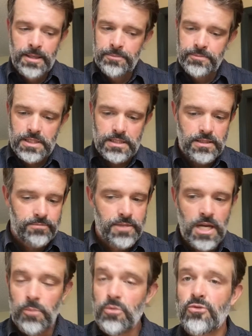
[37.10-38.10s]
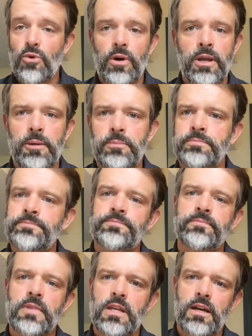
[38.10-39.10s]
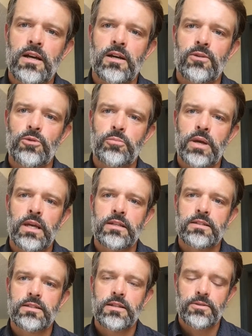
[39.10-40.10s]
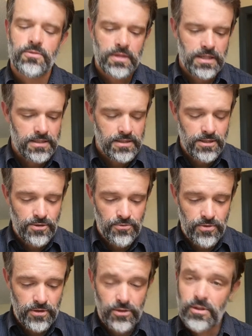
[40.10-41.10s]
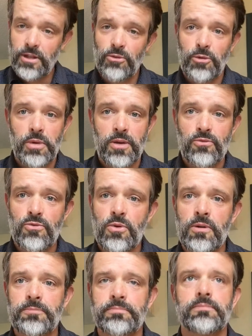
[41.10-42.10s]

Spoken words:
just come before him, repent of things that you feel you need to repent for,